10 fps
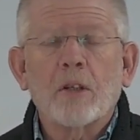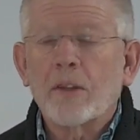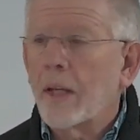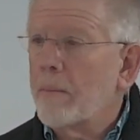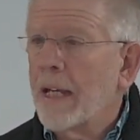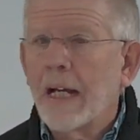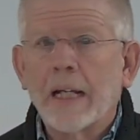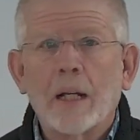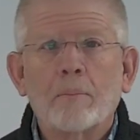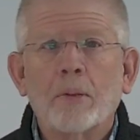I thought, man, I
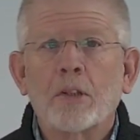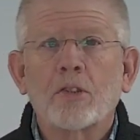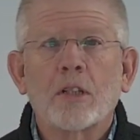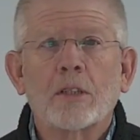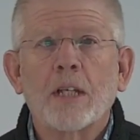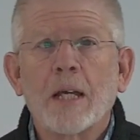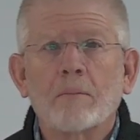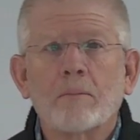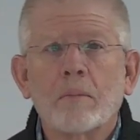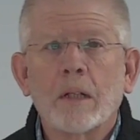got to put this on tape.